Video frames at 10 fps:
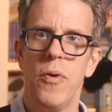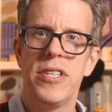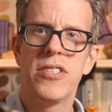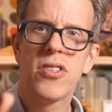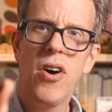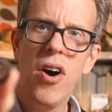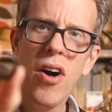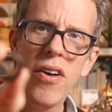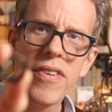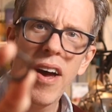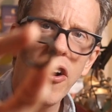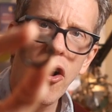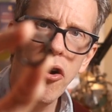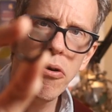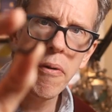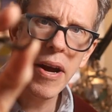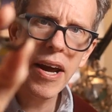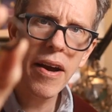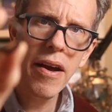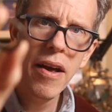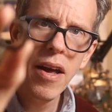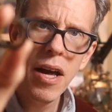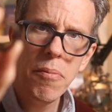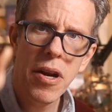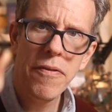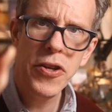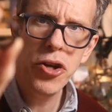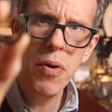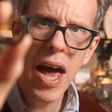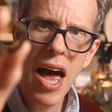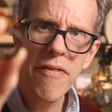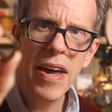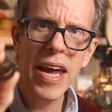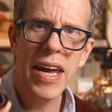which is called an Oura ring. But if you have